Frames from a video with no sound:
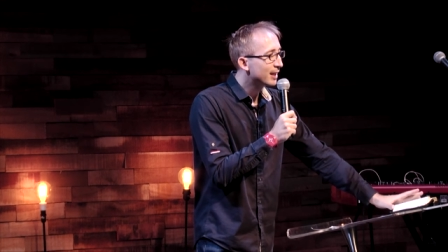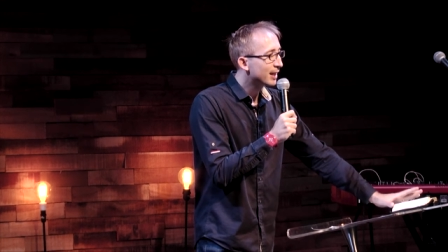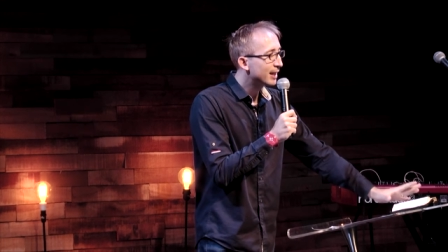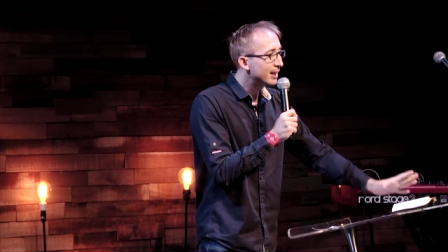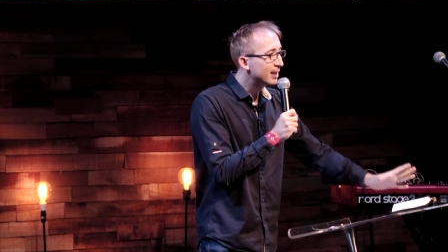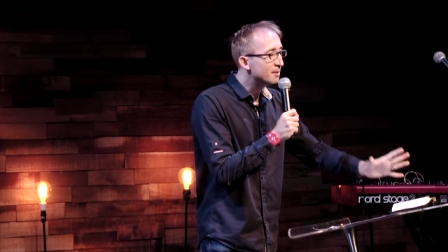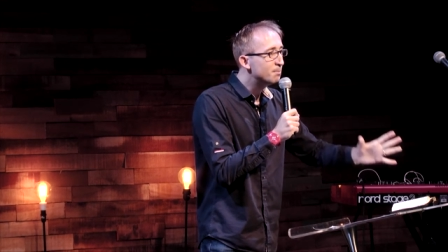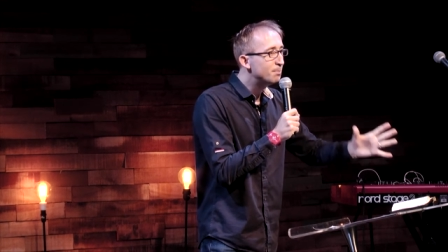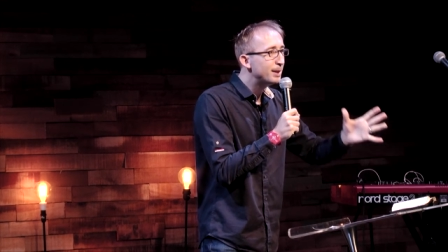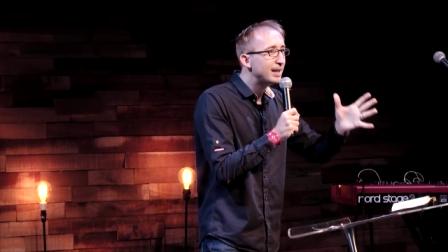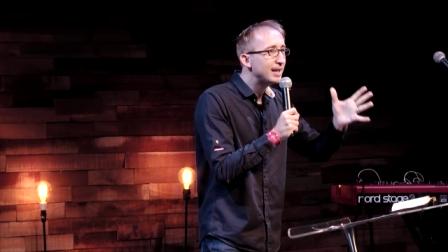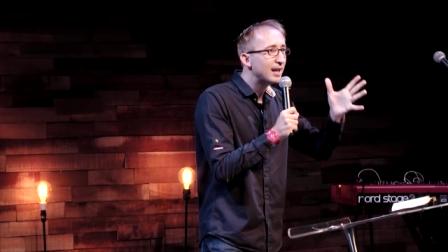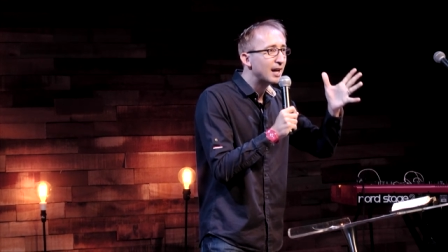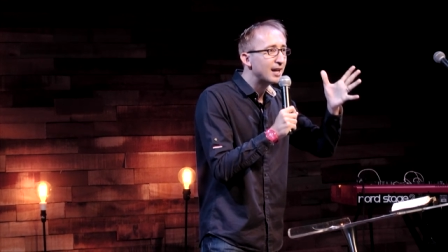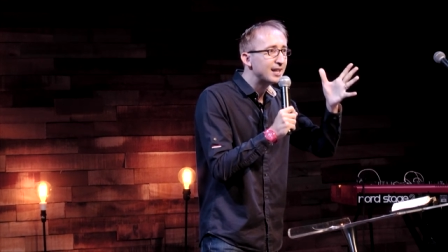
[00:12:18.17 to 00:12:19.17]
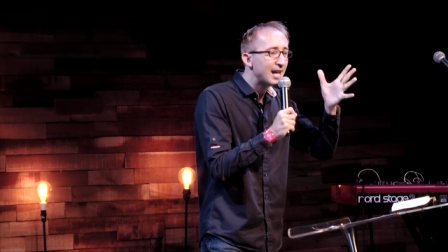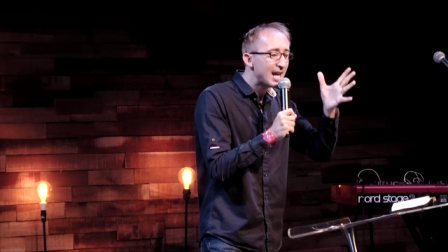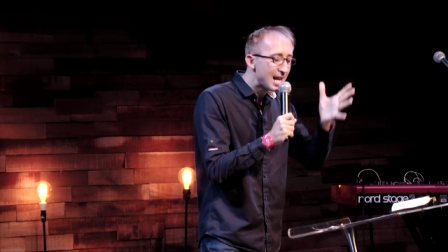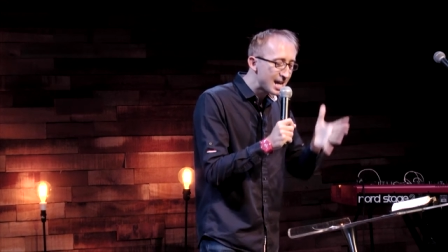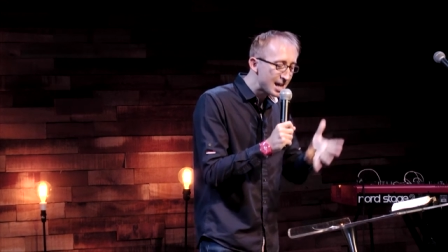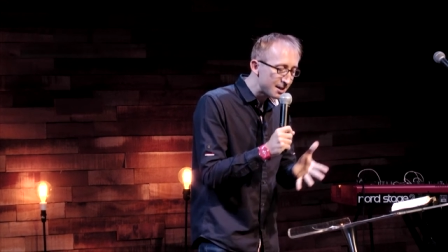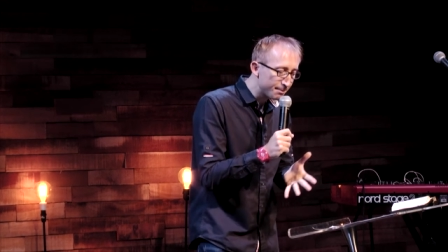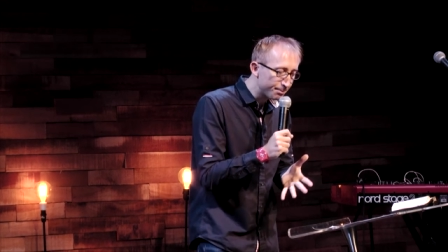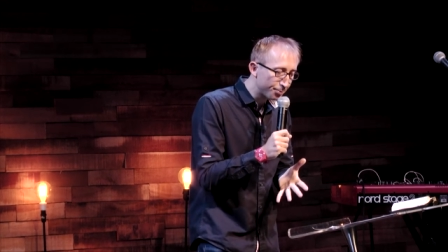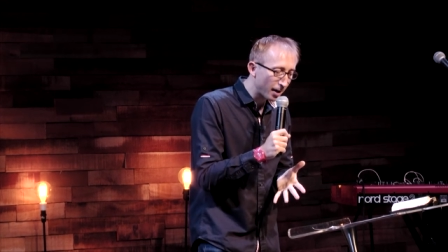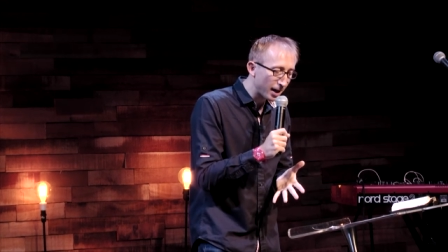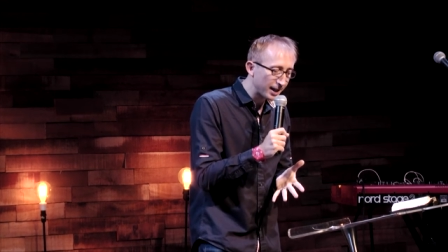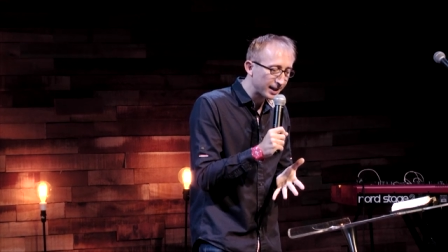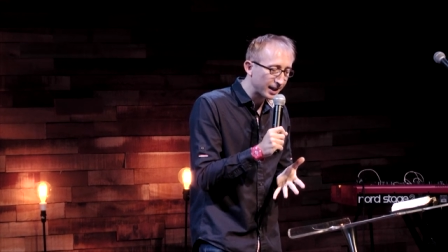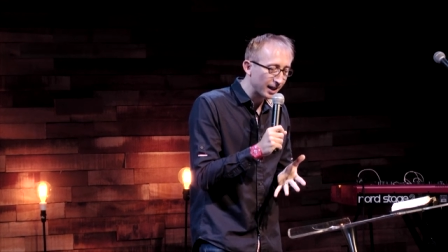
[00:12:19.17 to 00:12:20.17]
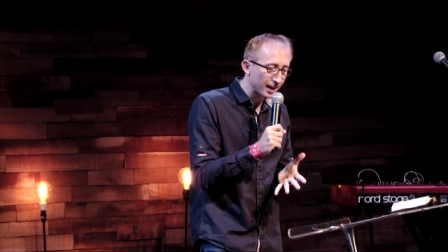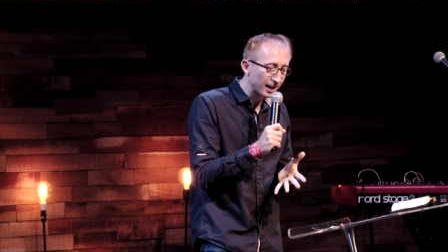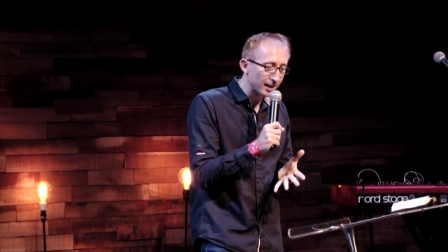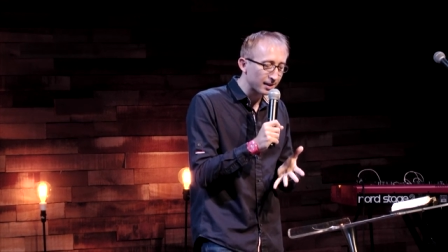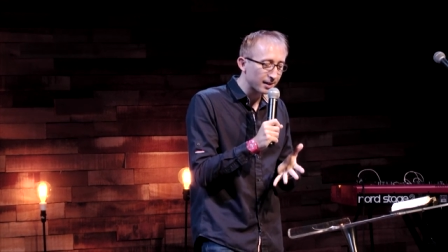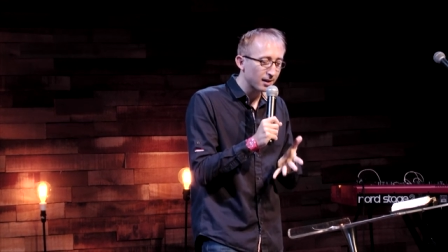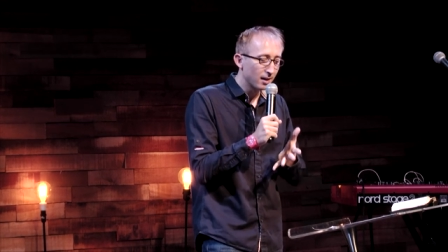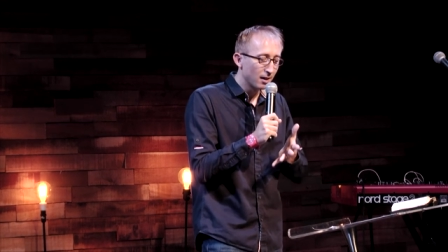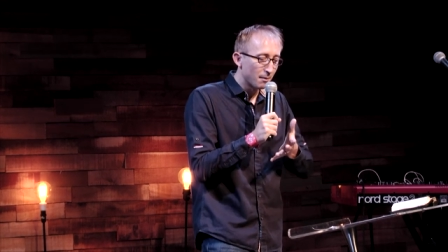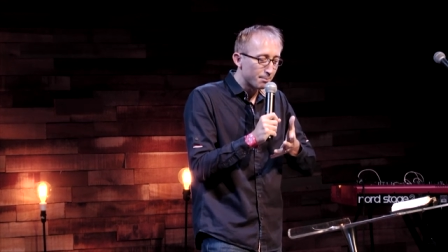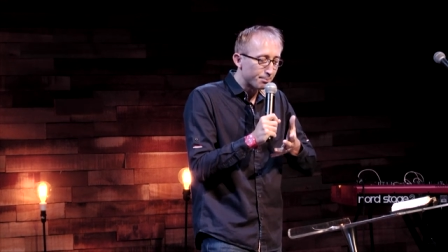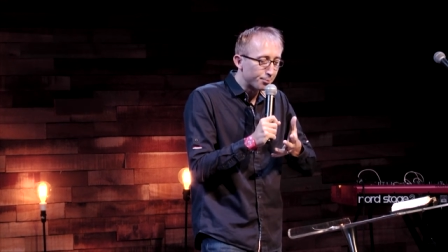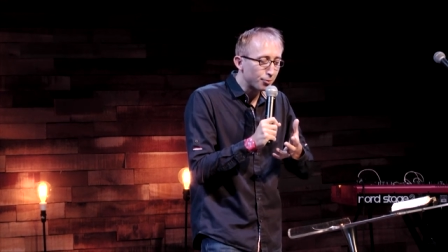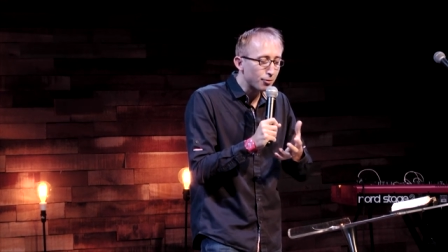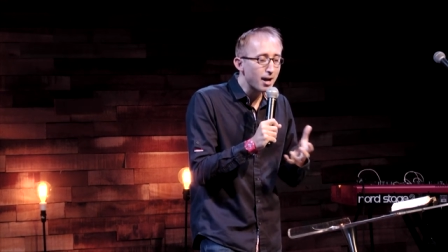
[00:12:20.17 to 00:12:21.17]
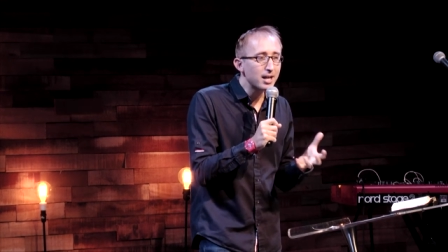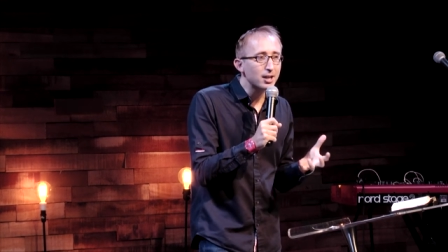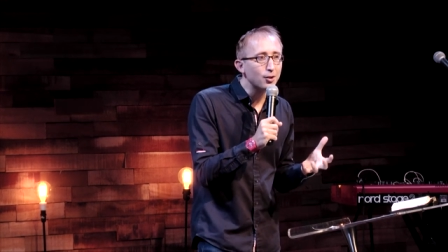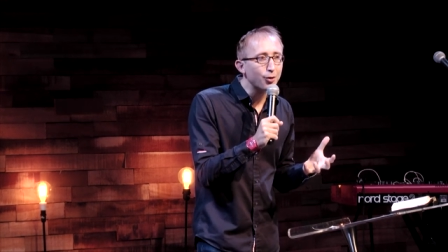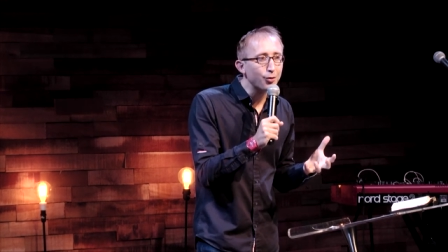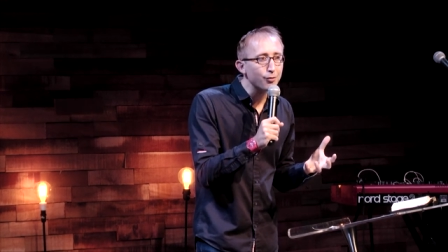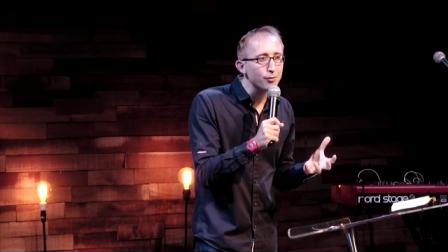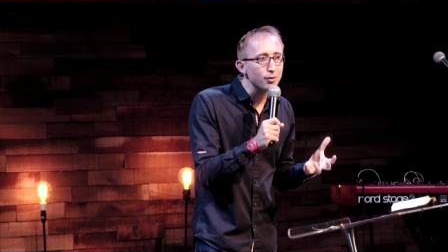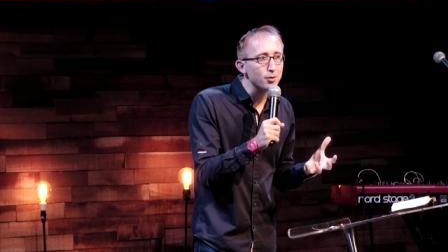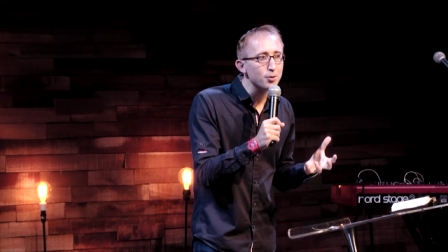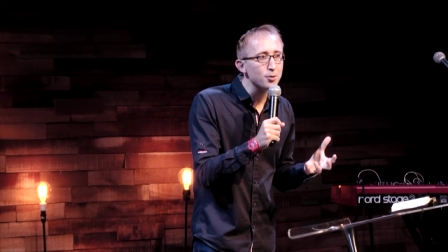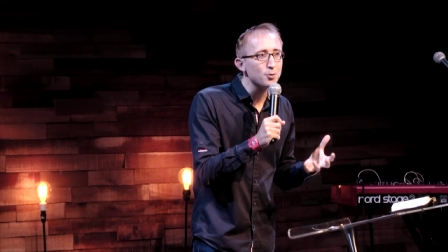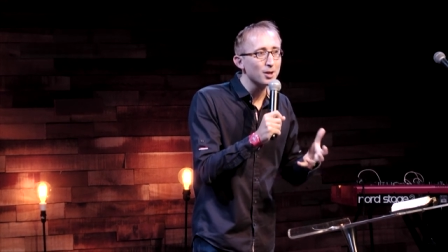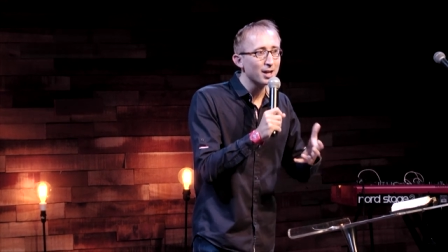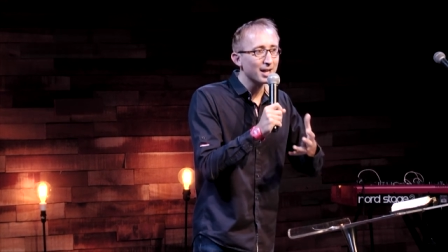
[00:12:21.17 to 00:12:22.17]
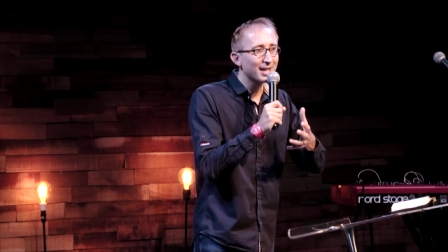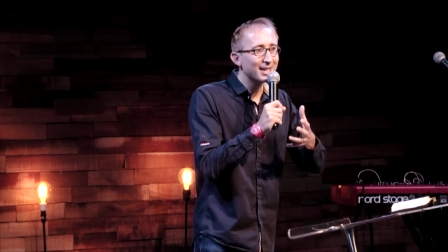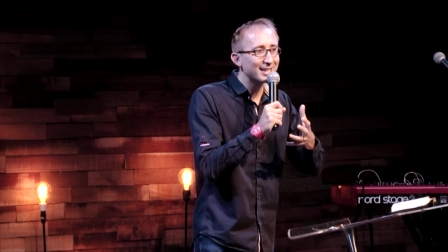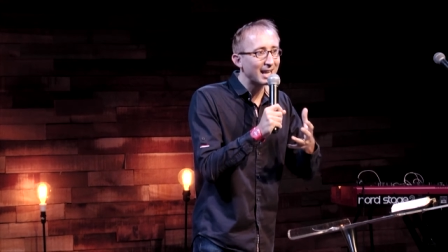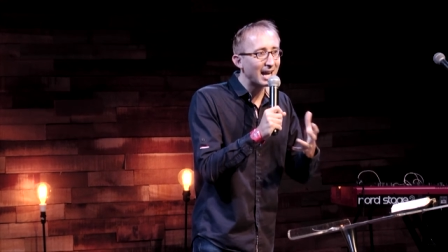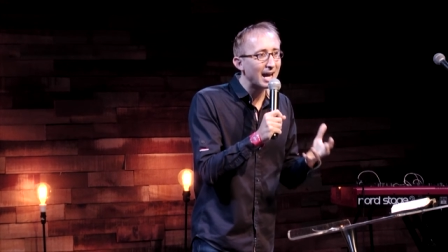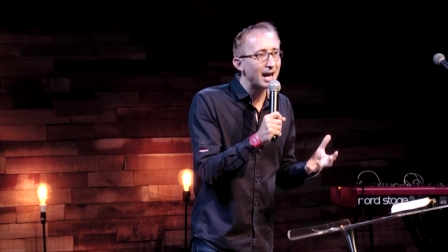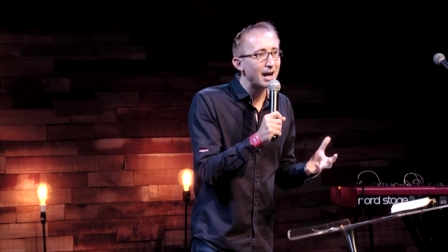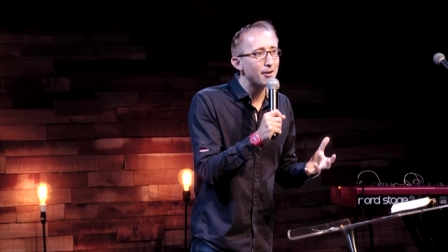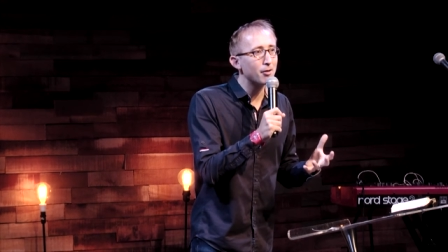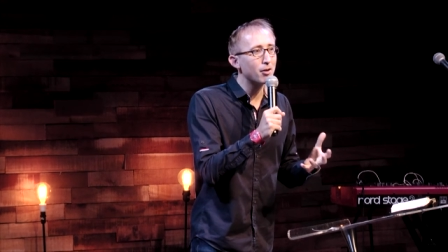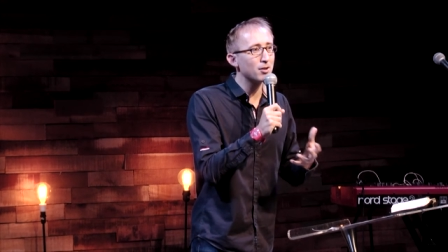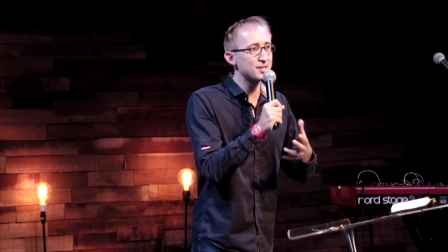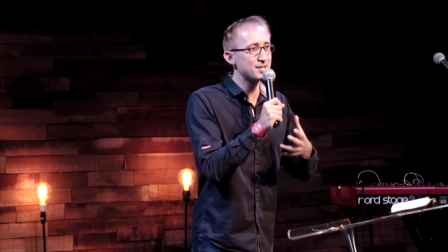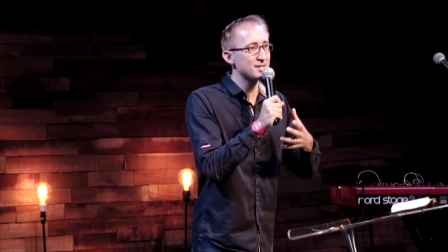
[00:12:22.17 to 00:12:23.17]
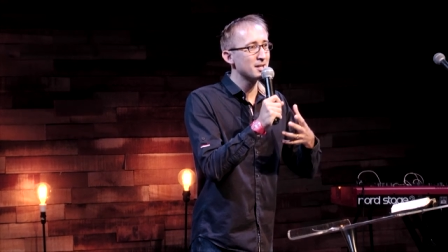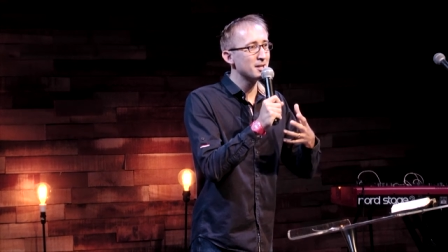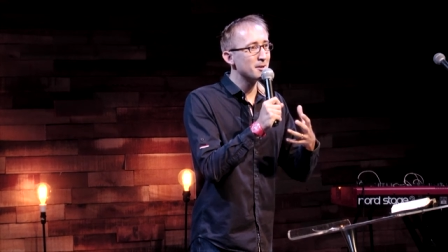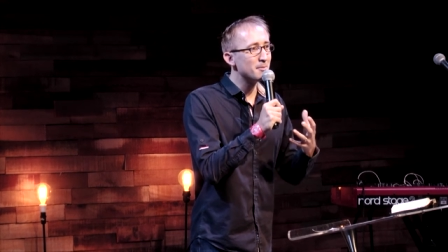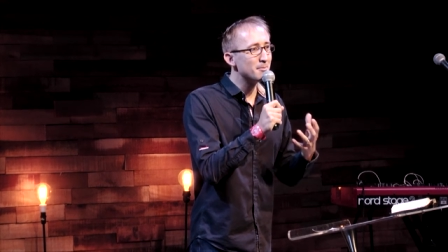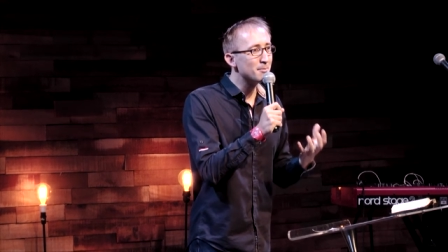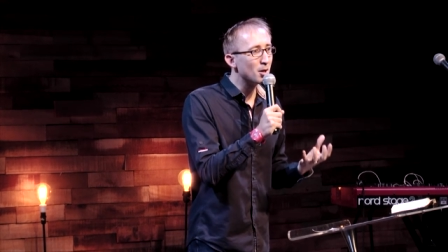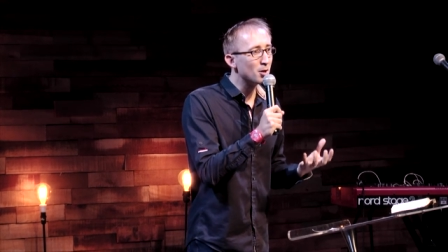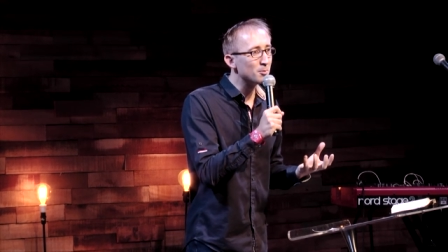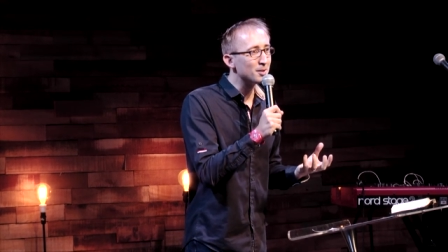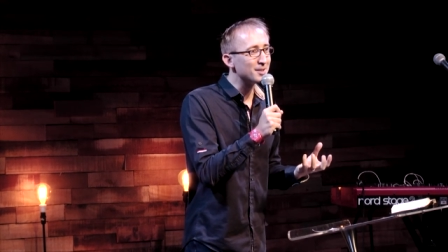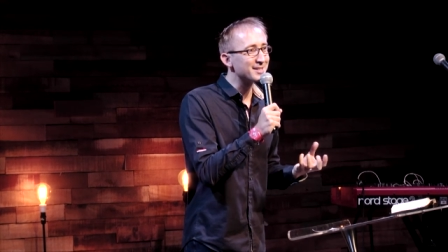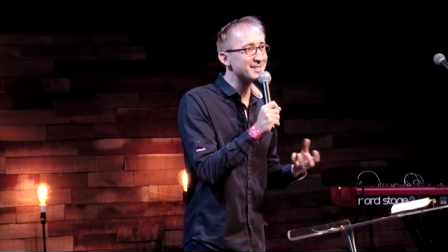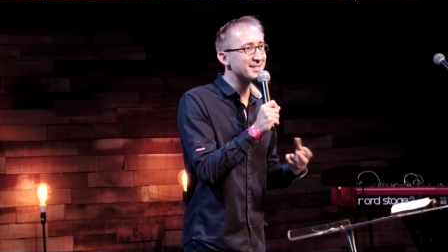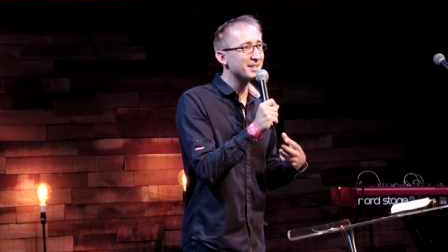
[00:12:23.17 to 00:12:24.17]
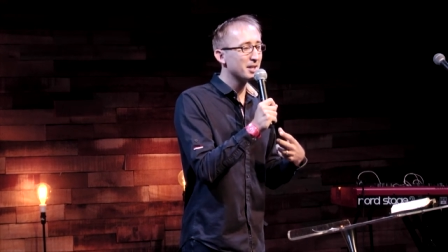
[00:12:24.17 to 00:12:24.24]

can be an in-breaking, breakthrough, kairos moment